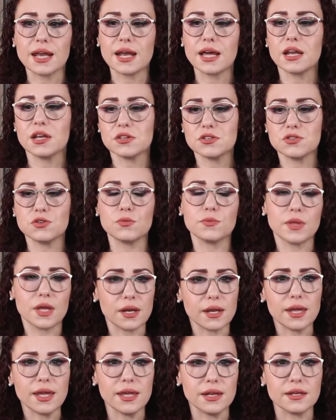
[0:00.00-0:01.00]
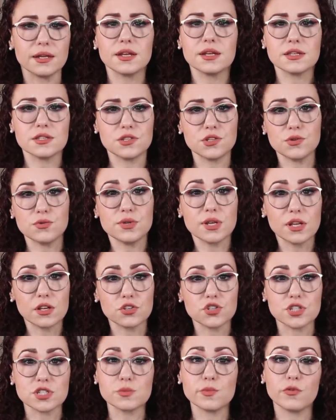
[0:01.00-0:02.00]
I'd assume that he did his due
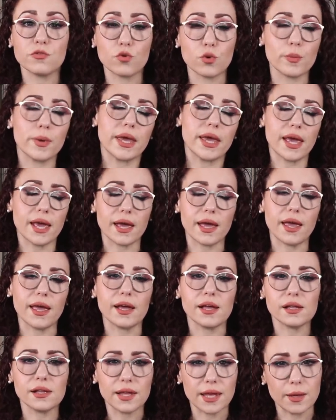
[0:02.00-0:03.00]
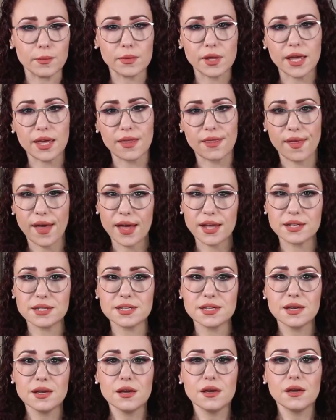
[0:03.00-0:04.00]
diligence before making a claim like that.